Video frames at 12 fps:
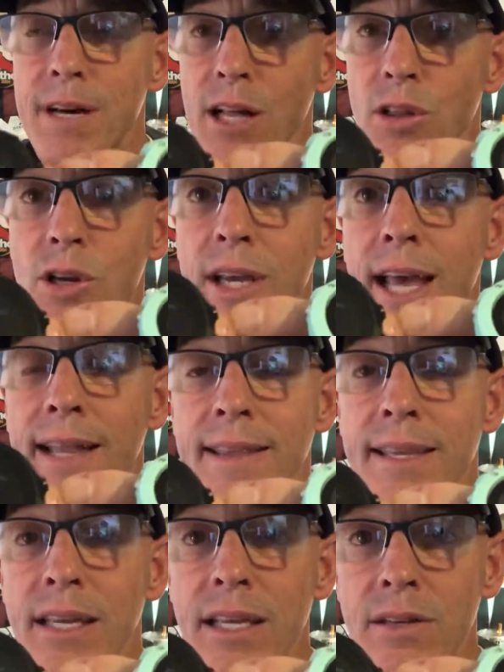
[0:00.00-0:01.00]
look at
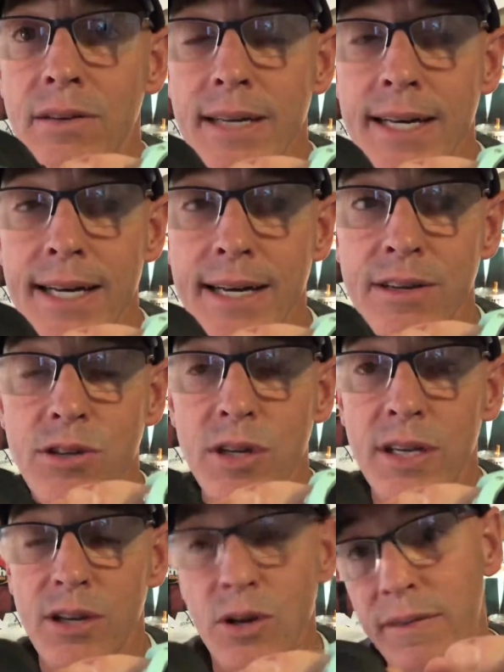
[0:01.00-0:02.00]
the,
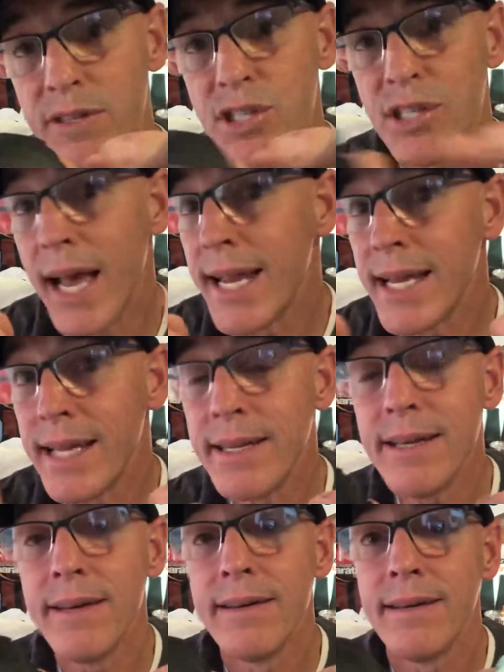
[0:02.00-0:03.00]
you have a
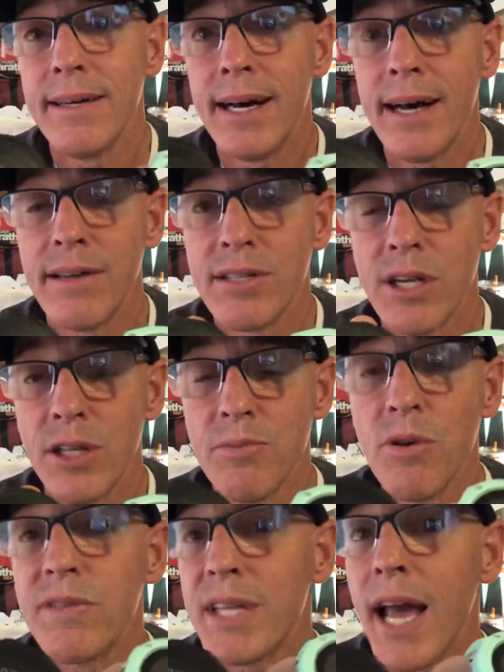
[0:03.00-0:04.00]
sign-in, it's called the
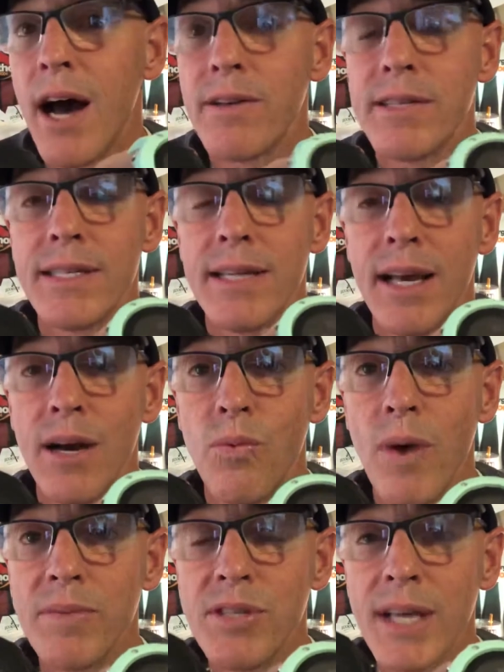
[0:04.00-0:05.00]
Moves Count
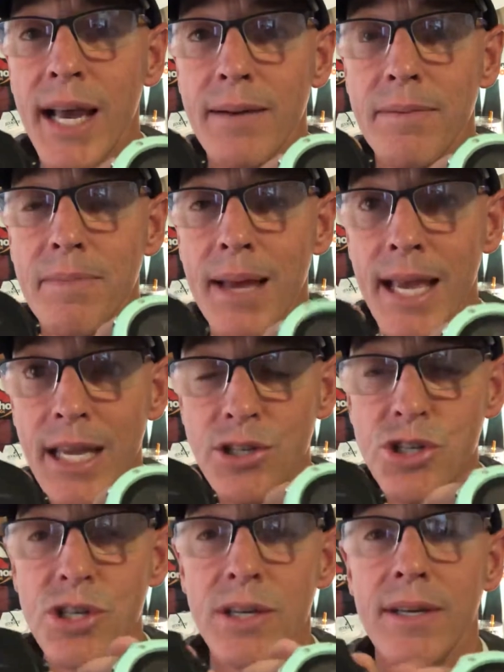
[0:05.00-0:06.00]
website
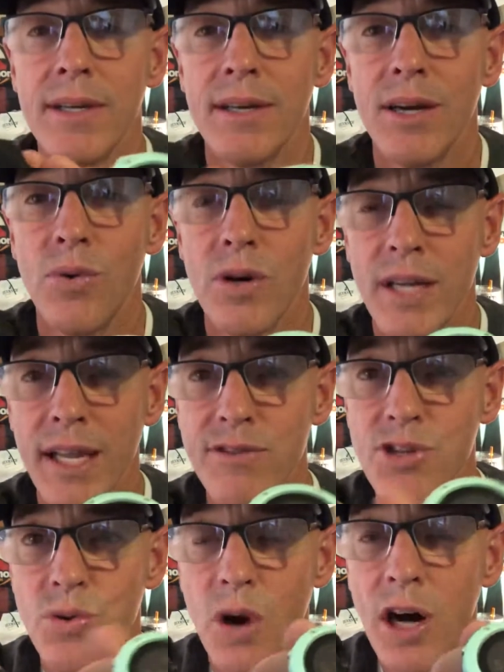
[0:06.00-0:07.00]
page, where it
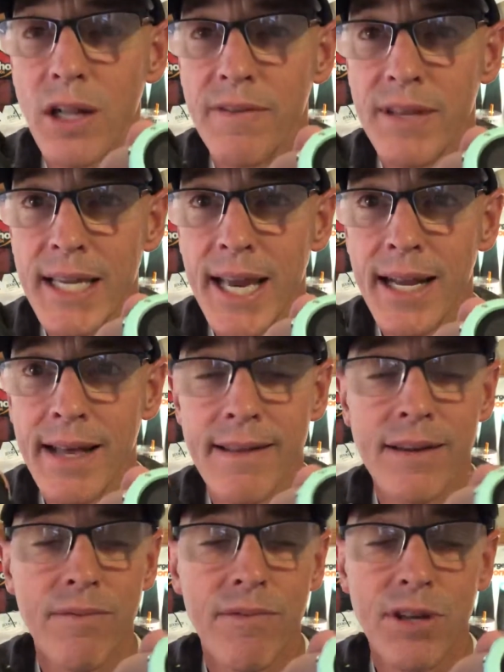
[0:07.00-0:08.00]
gives you all of the
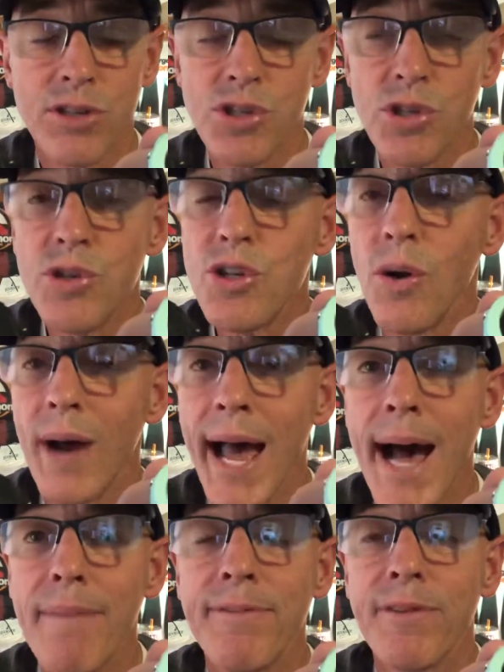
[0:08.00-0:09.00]
data. The Suunto
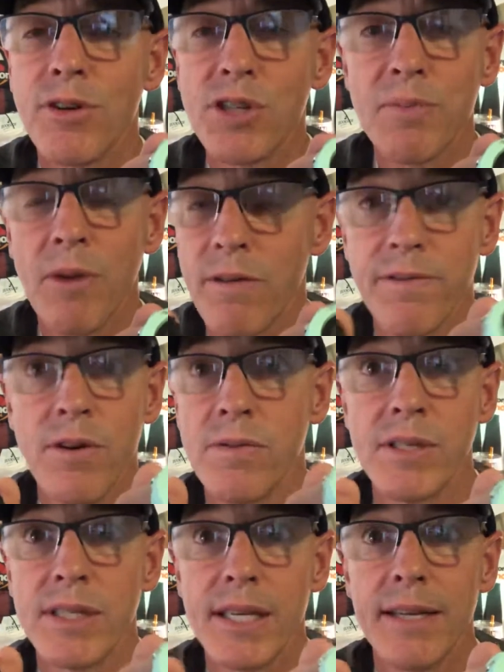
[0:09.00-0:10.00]
app for your
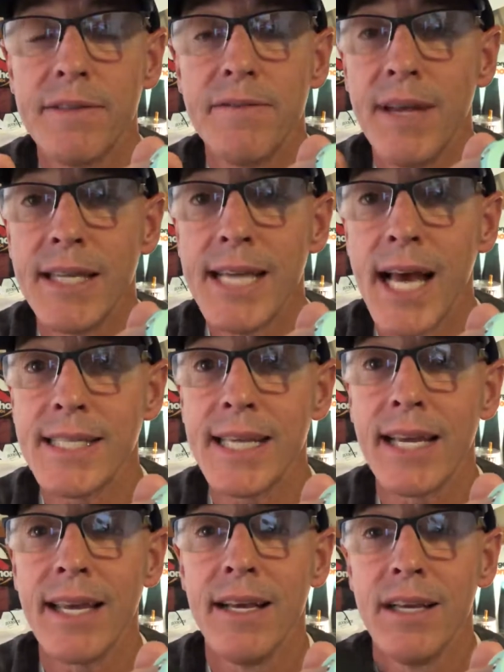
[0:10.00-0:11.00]
smartphones is
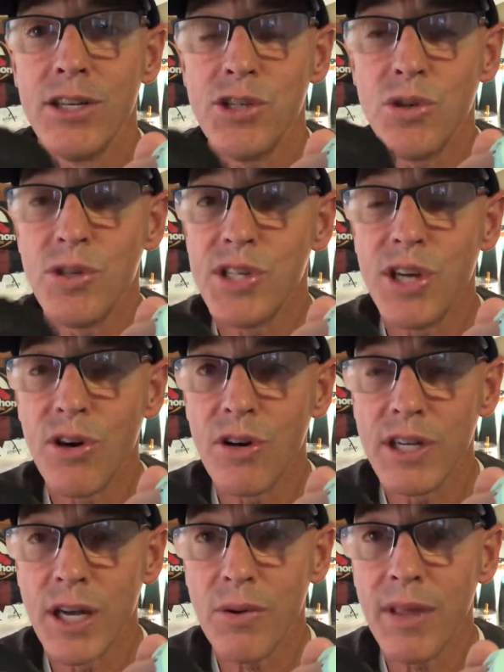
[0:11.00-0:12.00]
fantastic. As soon as you're
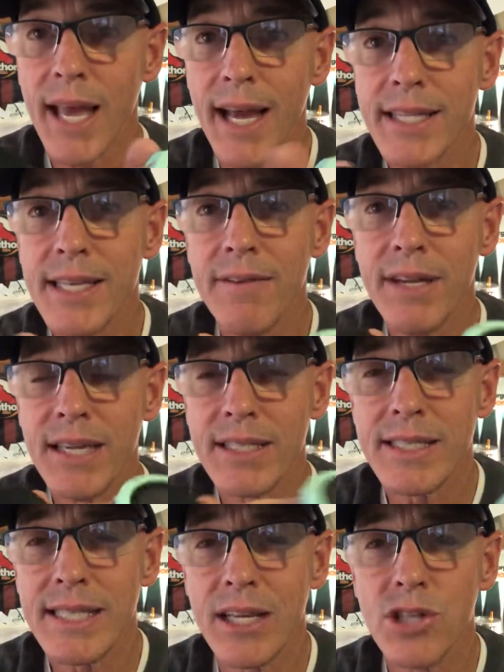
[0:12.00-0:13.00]
done with the activity, it
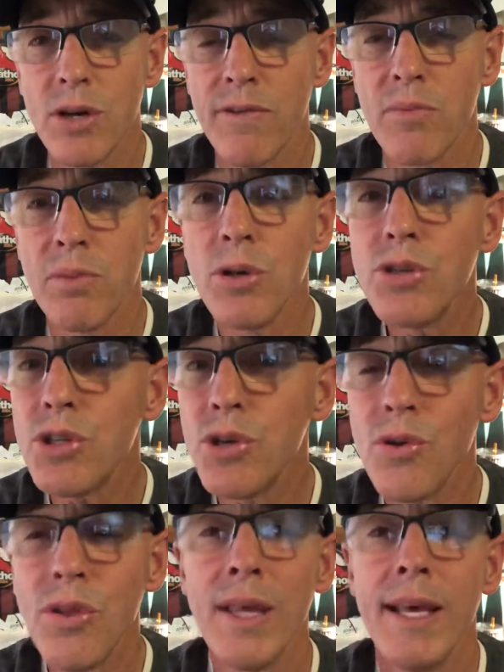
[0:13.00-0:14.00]
syncs over
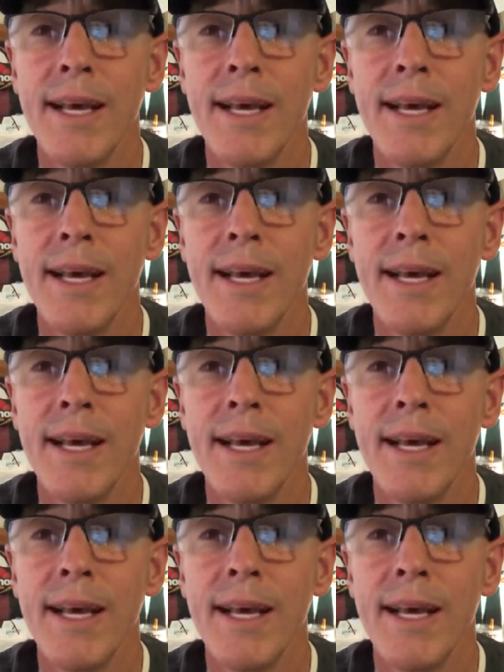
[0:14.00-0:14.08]
Bluetooth,